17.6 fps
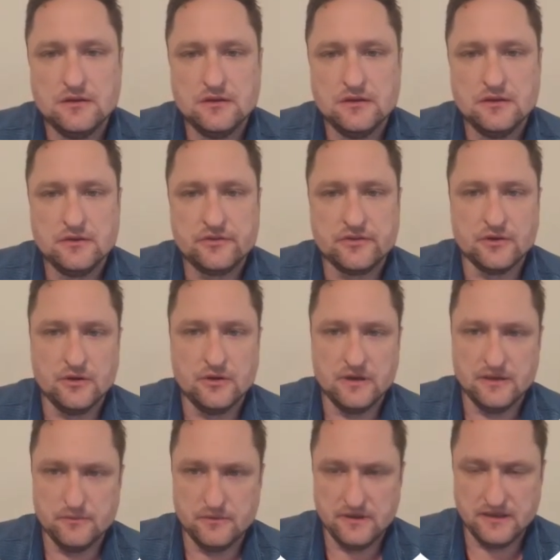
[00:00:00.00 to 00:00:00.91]

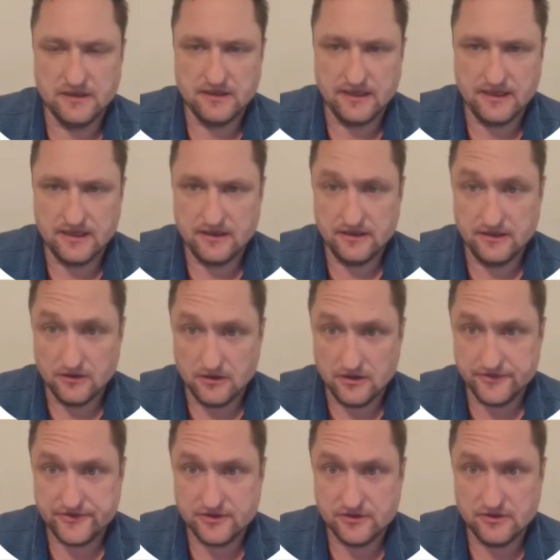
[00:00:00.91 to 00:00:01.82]
So it
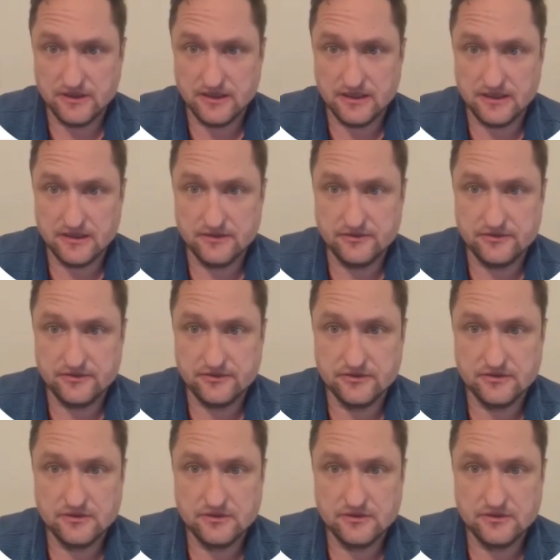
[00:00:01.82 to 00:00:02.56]
also has